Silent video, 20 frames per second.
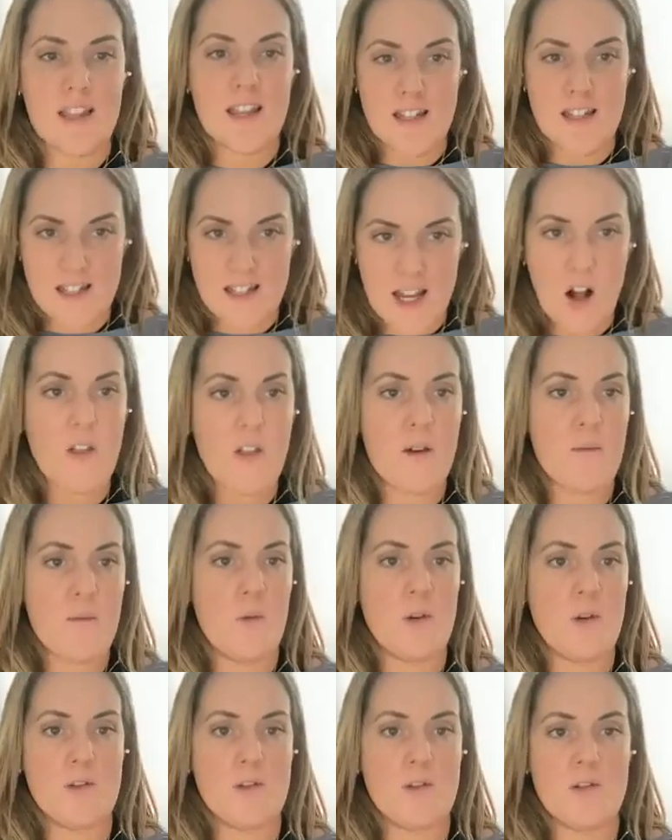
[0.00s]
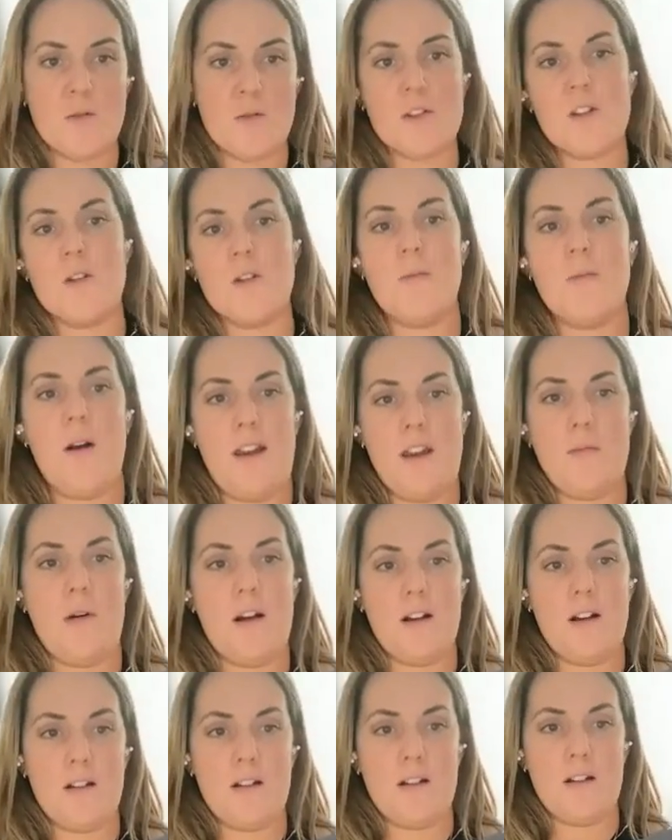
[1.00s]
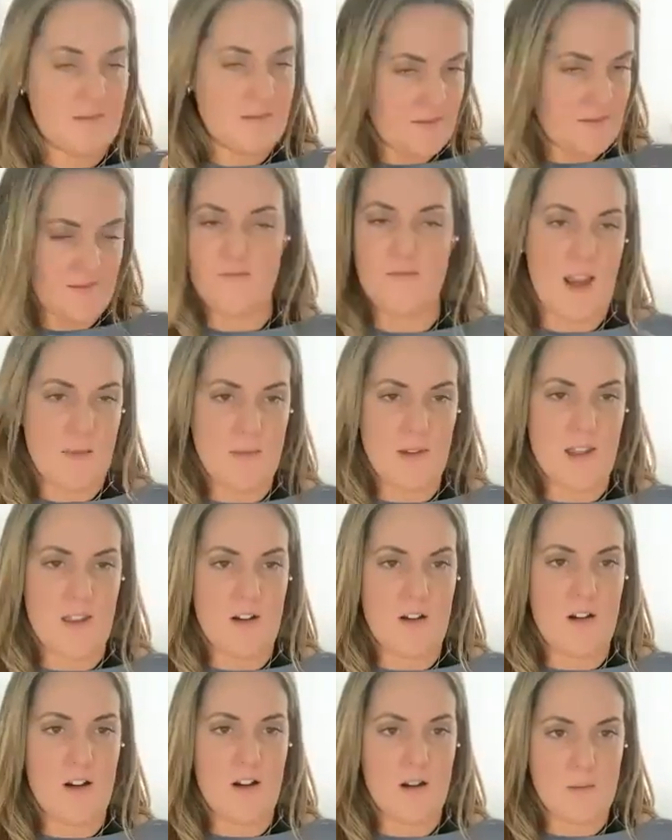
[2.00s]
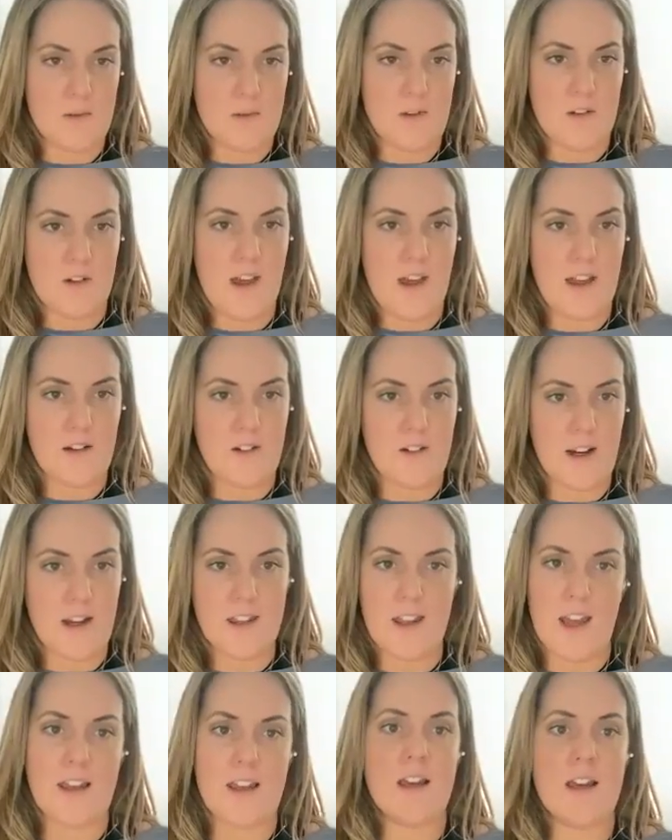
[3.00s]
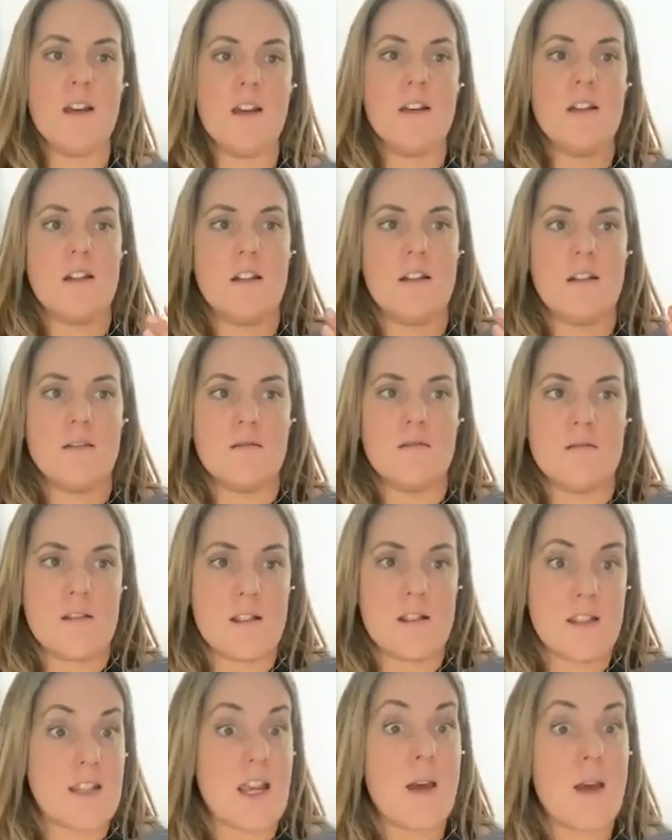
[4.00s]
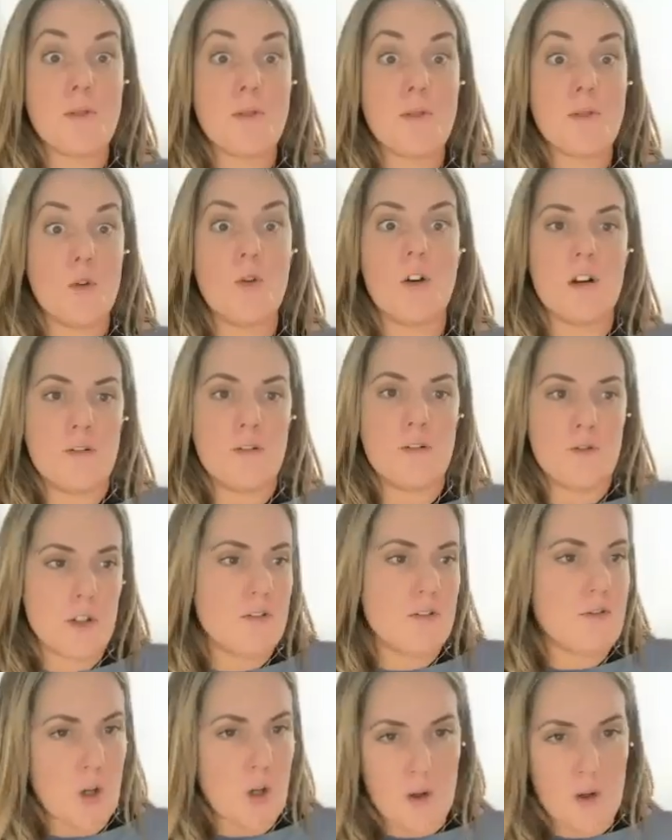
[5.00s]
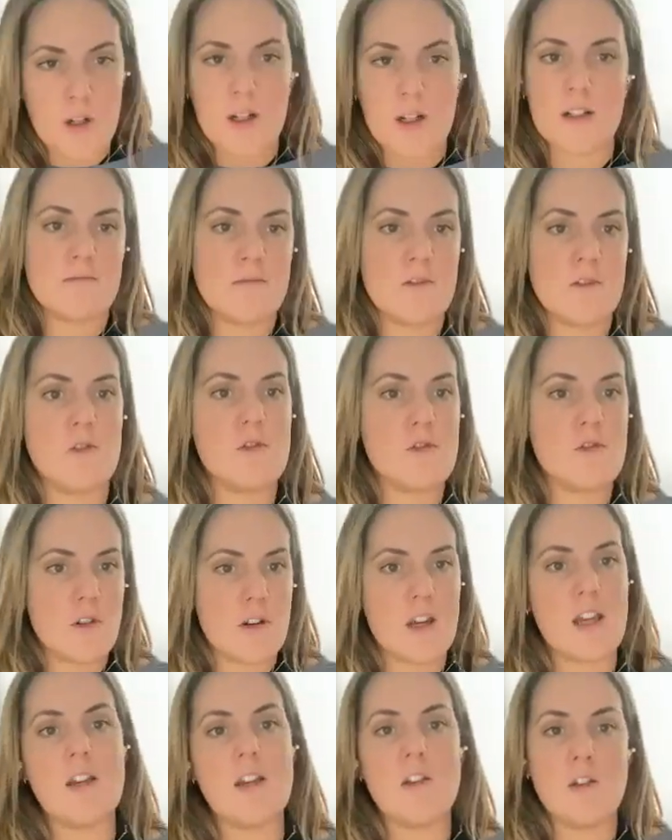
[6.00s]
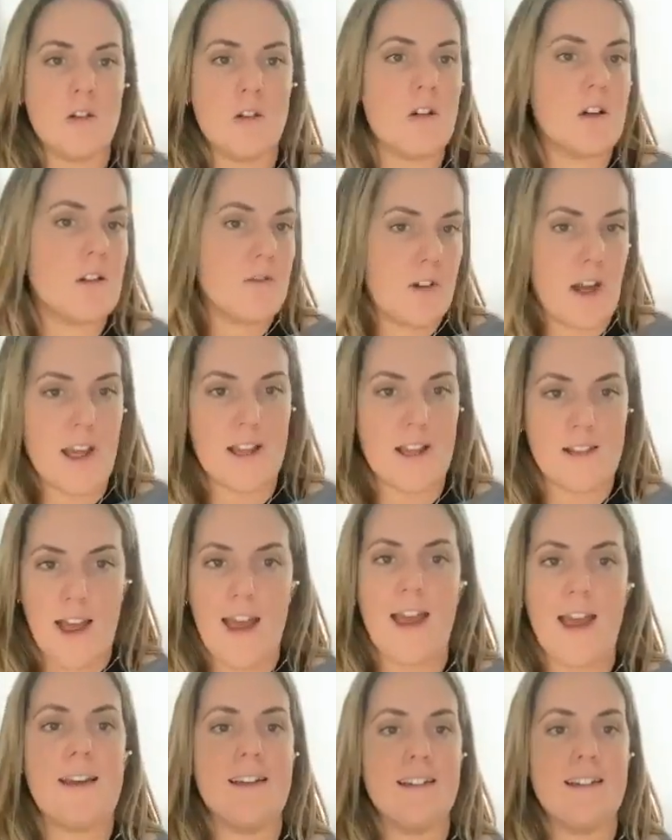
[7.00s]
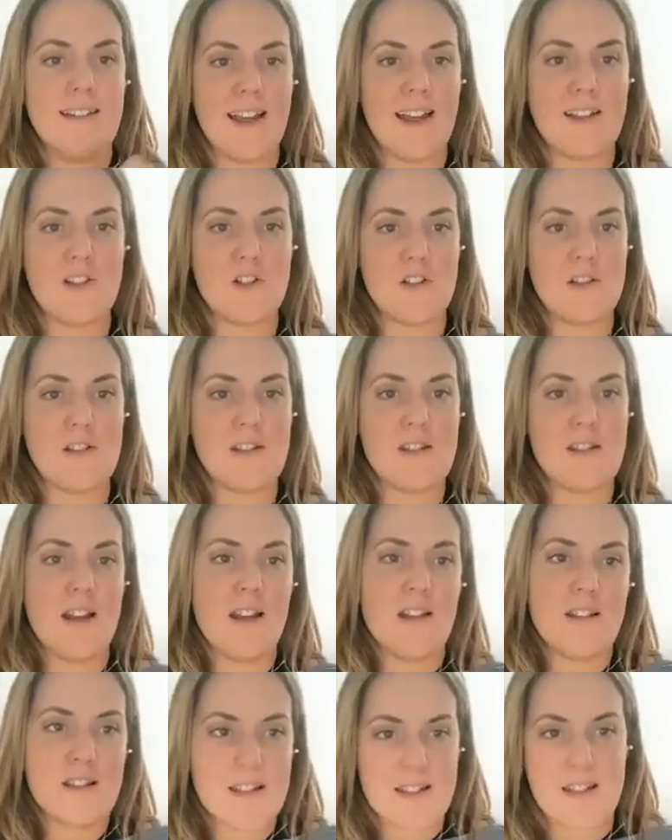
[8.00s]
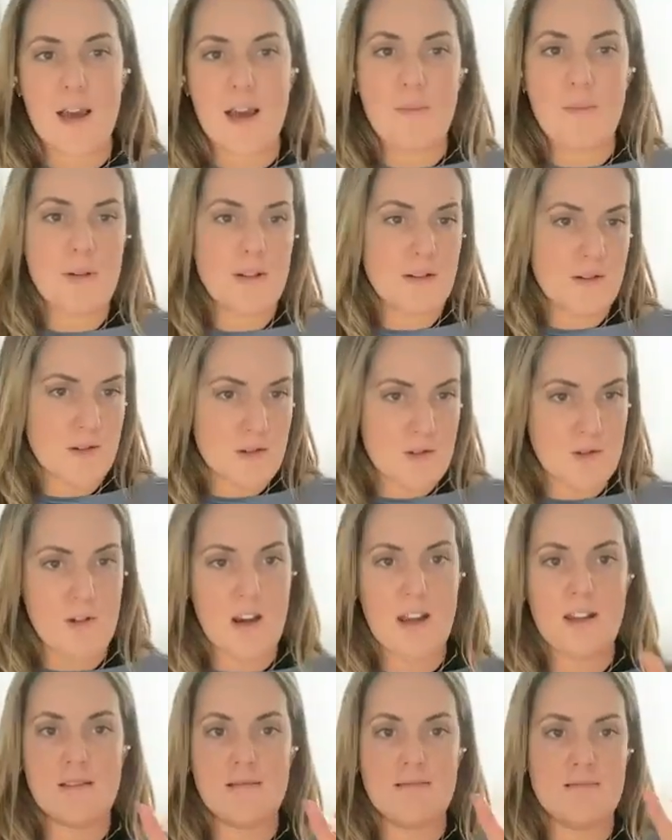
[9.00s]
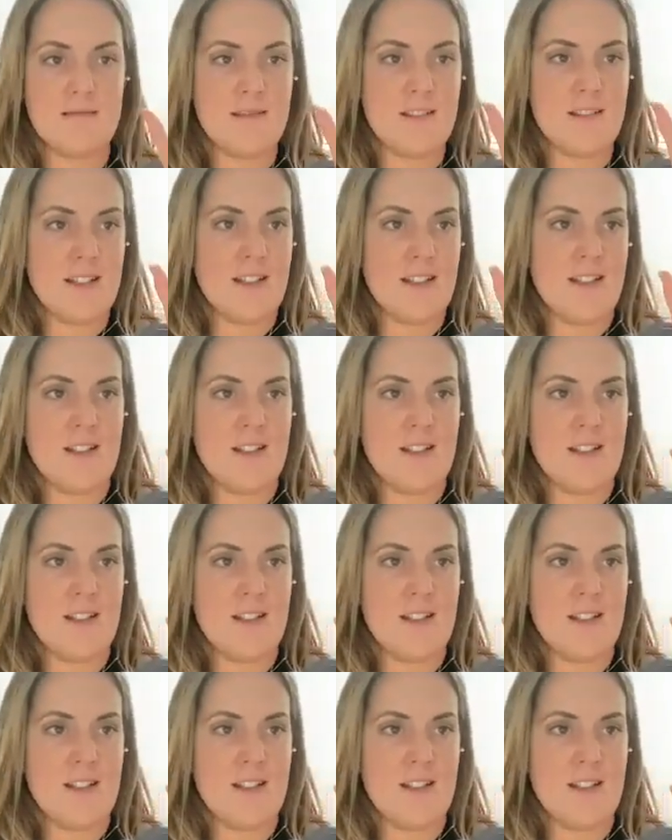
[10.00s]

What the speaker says: then tell them what to do with their body part, namely their arm or their leg, right? Like step your foot forward, straighten your right leg, like just step, straighten,